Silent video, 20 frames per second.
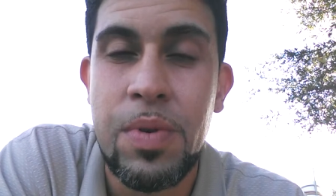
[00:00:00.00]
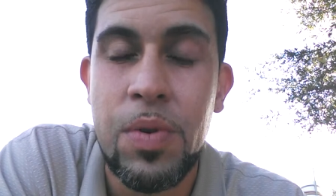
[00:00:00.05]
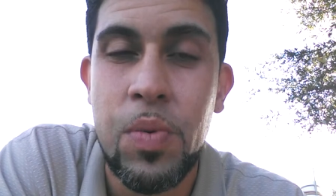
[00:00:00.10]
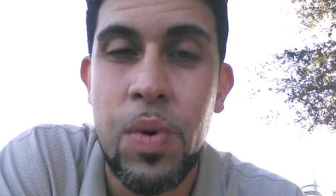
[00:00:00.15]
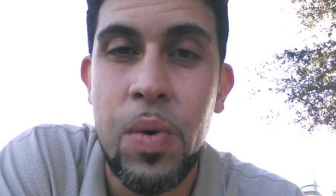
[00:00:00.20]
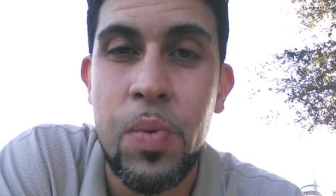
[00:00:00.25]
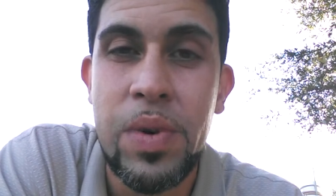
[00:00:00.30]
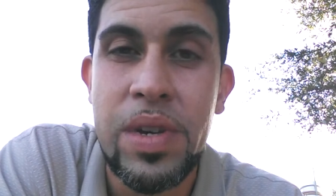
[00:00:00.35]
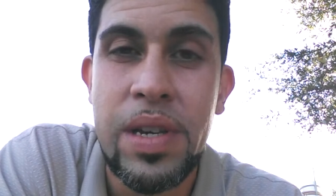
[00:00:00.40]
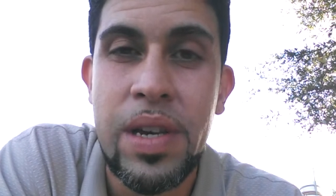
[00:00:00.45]
But
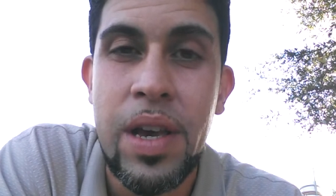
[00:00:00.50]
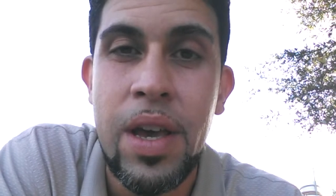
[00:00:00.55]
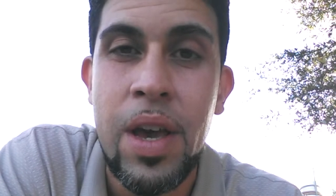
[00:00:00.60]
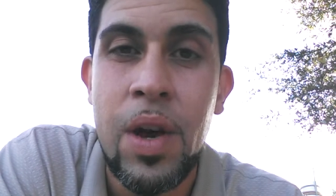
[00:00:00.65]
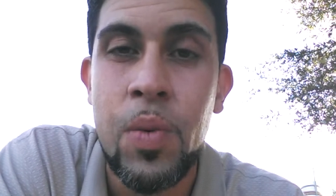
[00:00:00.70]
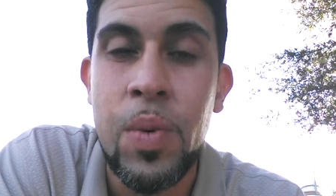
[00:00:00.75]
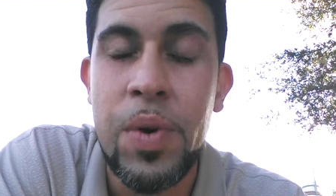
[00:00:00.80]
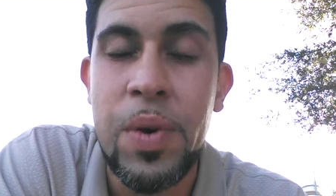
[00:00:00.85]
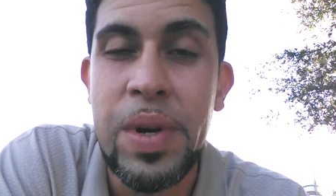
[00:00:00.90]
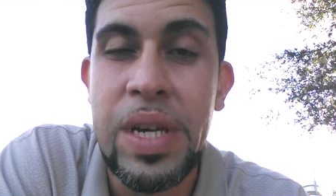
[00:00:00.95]
when we,
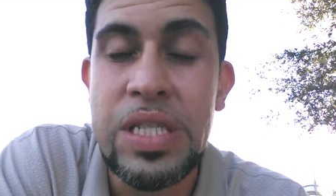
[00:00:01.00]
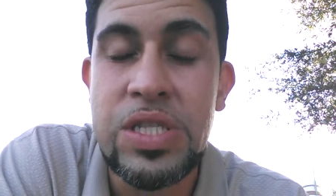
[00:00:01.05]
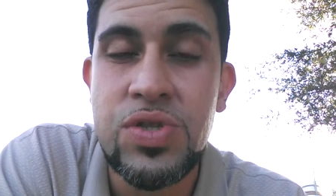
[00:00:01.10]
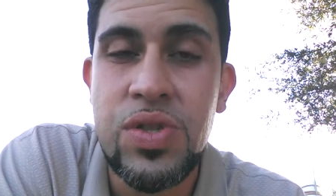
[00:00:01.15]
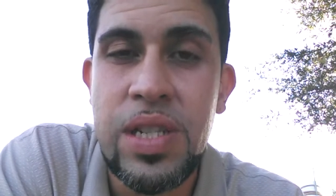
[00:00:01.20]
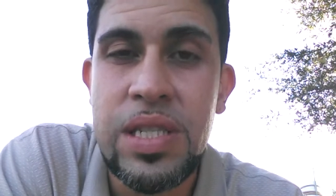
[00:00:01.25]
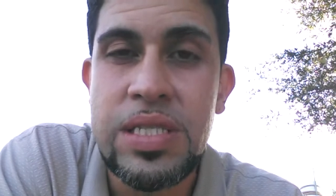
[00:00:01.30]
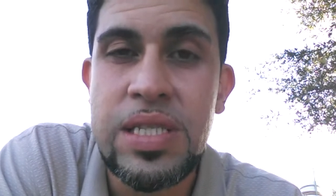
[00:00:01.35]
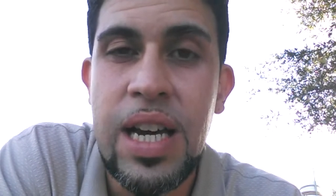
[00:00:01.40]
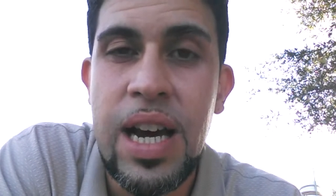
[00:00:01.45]
when we can
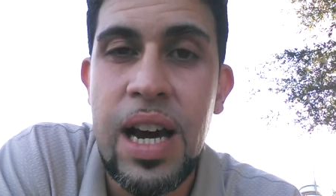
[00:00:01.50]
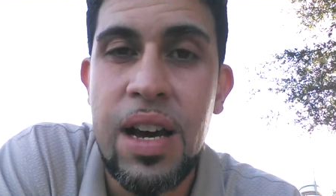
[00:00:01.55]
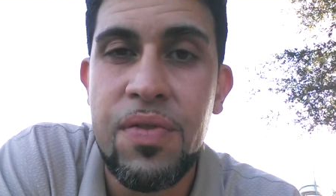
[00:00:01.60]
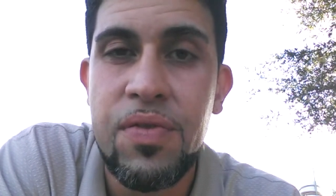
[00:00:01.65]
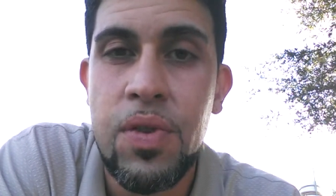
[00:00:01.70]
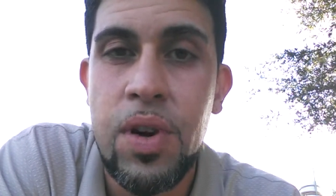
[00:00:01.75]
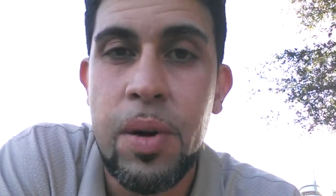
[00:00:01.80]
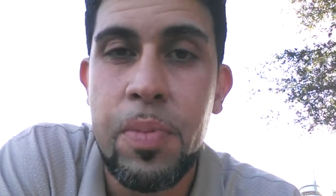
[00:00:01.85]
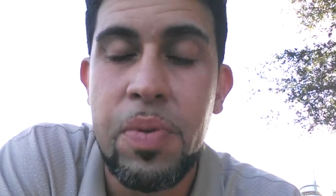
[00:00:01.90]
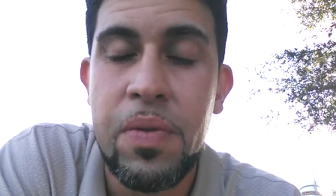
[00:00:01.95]
trust God
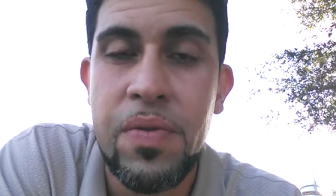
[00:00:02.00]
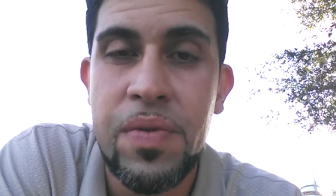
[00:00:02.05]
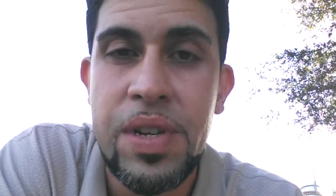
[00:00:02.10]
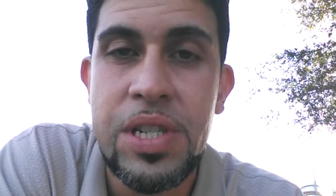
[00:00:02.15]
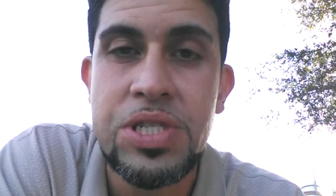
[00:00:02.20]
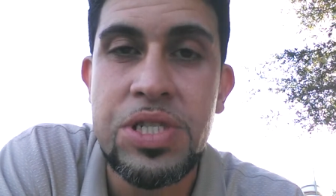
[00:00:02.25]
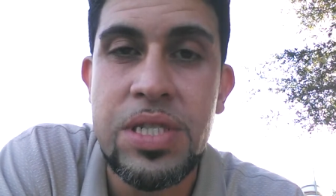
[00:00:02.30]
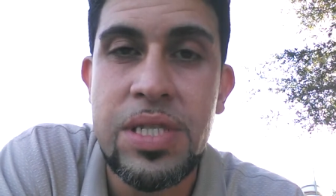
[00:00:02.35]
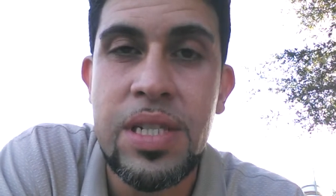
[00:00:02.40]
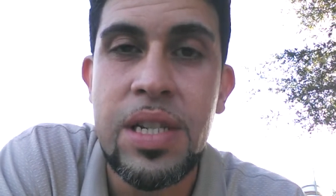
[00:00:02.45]
for our
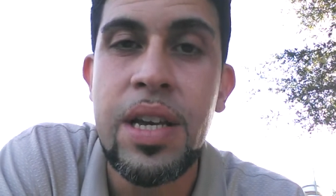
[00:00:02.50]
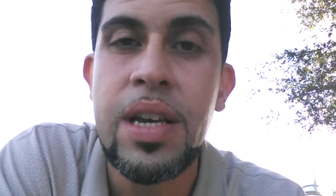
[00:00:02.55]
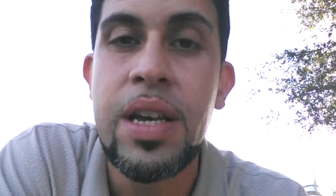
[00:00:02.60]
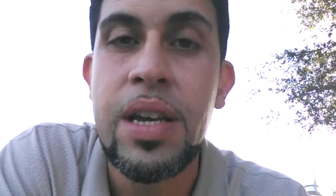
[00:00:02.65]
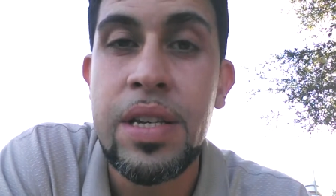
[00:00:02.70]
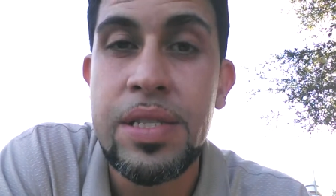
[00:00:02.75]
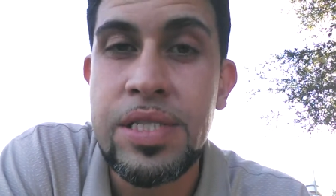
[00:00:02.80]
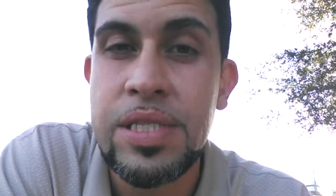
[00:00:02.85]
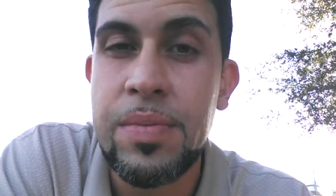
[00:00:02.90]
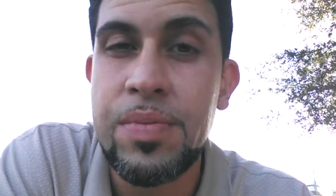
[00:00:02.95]
provision,
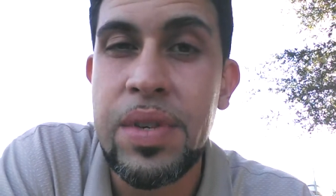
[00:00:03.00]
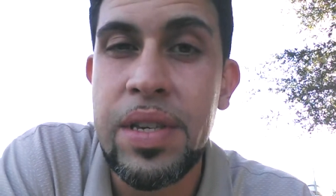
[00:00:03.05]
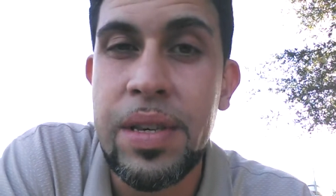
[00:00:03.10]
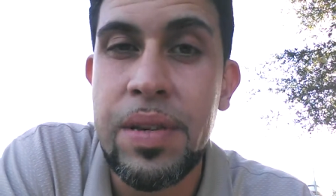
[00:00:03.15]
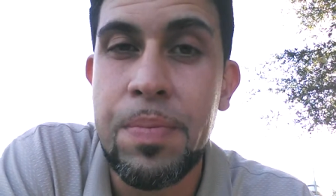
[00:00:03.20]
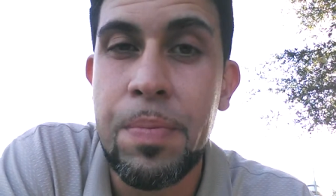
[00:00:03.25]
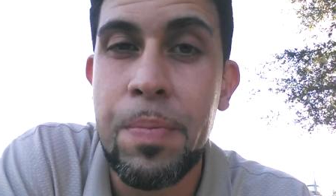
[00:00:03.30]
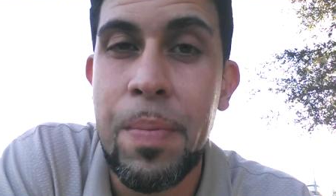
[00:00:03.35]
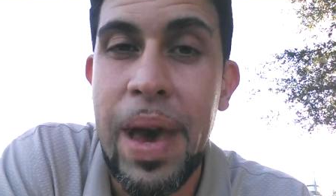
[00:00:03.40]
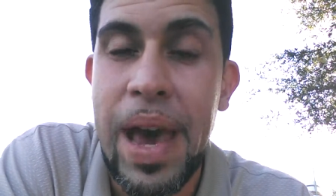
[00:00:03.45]

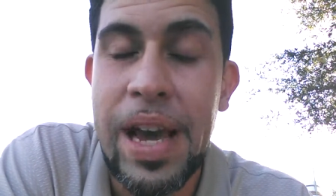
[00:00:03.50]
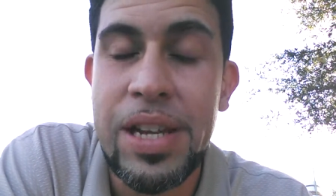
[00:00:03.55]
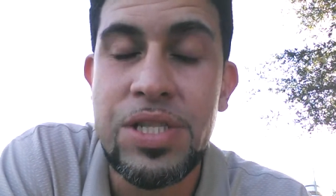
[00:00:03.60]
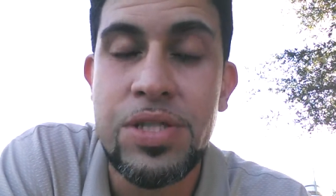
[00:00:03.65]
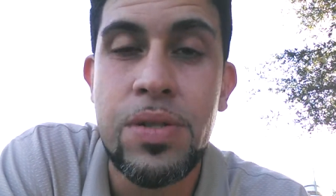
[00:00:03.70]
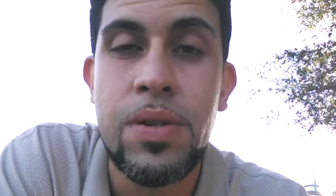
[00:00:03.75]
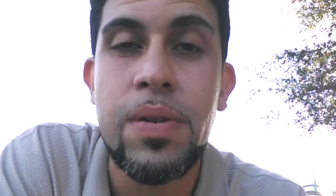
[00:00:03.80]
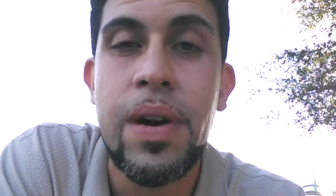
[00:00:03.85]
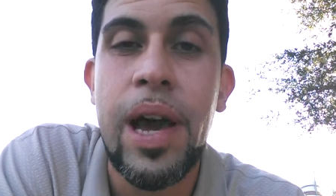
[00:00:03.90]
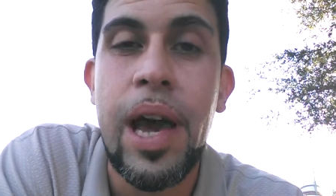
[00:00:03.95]
something
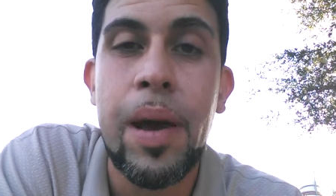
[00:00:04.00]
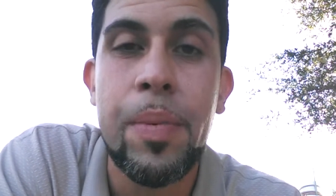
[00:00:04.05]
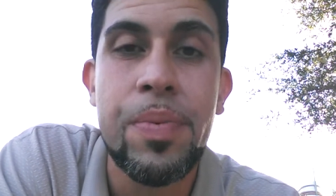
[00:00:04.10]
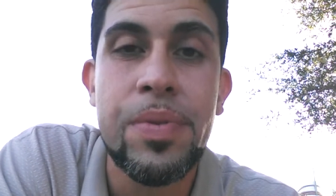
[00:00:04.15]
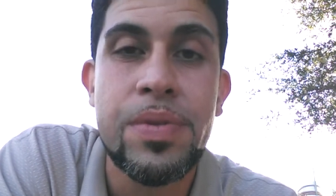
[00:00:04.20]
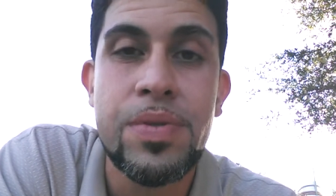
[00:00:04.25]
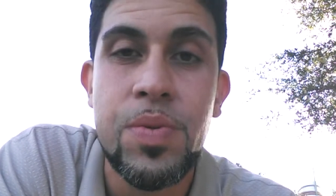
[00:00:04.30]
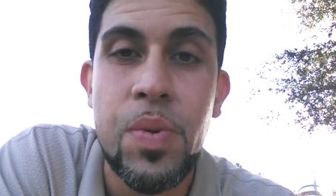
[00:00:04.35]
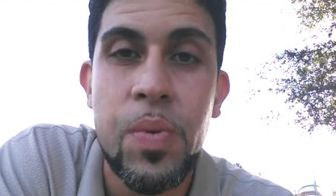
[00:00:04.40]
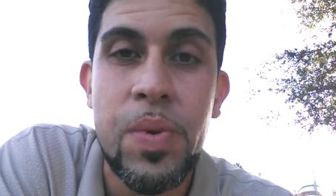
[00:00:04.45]
magical
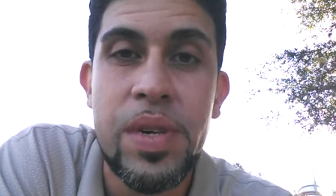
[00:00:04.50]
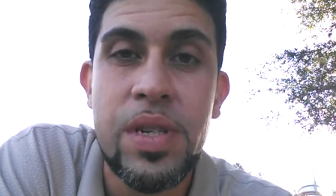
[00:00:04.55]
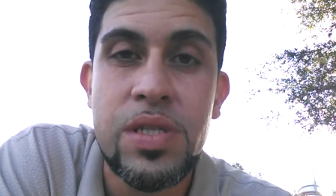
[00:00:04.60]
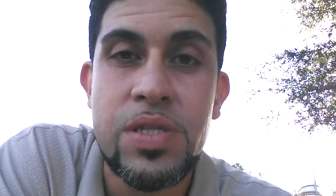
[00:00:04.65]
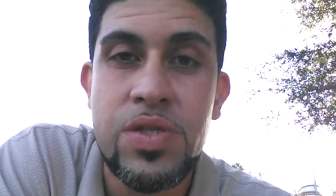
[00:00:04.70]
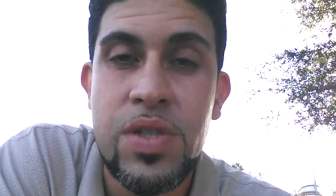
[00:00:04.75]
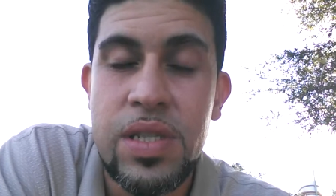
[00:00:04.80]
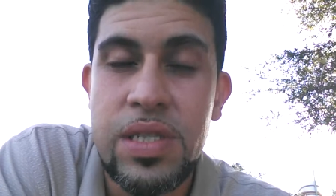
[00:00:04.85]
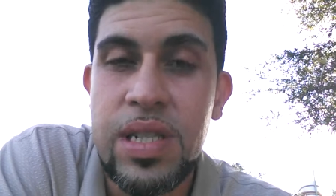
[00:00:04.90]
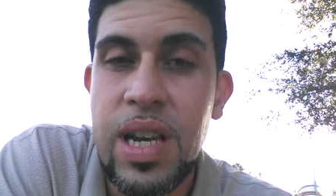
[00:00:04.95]
happens. When we
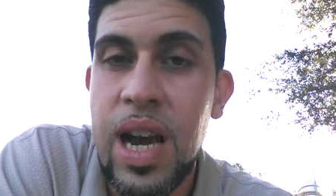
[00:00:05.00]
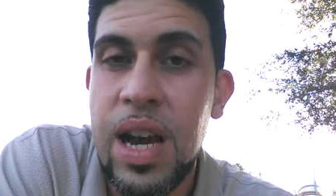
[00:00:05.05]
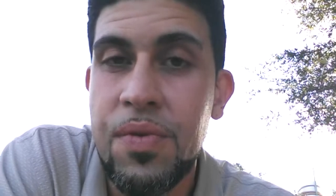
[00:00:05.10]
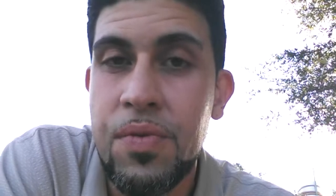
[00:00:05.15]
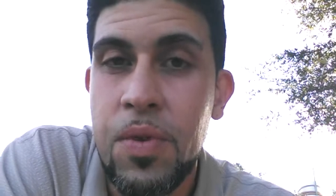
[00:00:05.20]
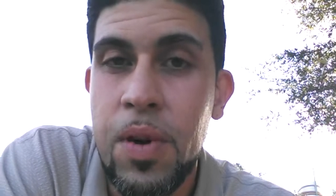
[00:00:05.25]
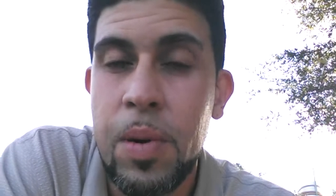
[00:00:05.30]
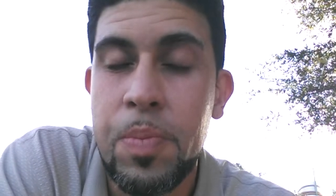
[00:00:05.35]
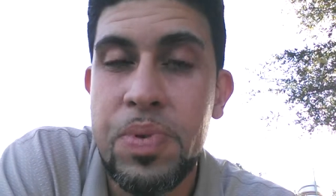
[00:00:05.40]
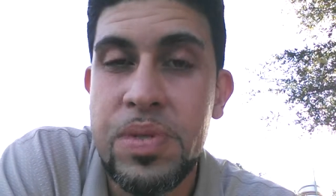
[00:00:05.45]
can trust God
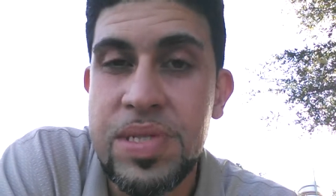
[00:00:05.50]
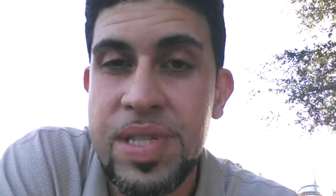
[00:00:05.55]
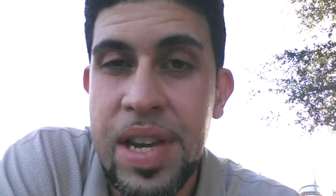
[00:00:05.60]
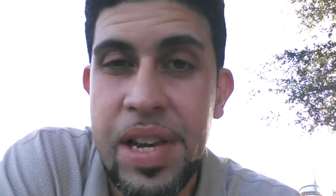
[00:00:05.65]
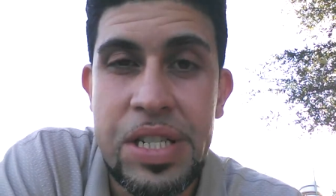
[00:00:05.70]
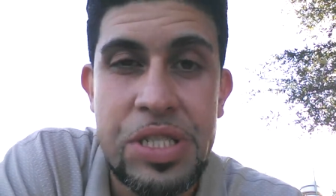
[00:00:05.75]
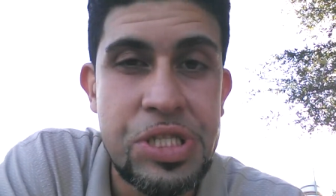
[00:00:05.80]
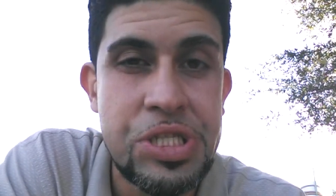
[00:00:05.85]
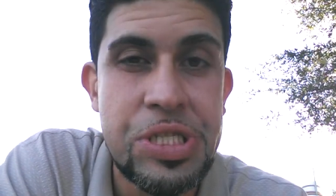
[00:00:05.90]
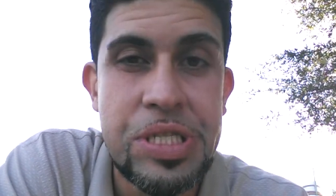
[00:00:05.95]
for our
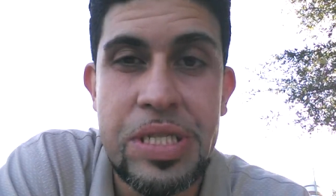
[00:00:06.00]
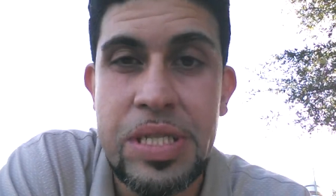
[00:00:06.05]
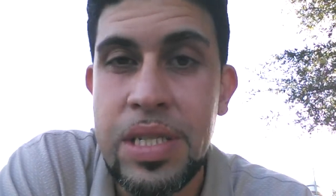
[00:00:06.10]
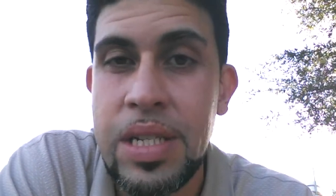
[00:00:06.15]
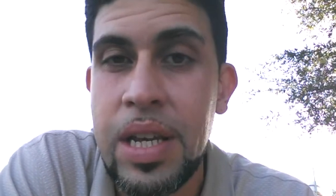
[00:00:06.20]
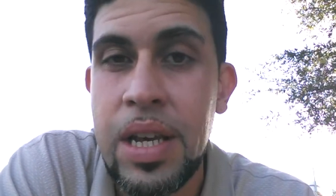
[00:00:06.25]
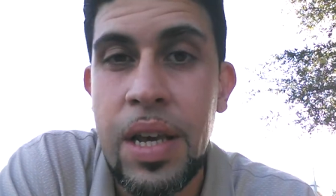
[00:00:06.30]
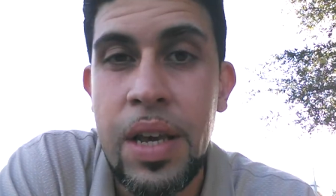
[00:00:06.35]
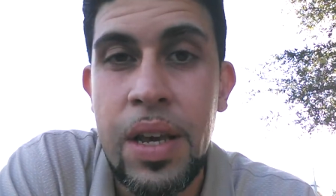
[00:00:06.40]
protection,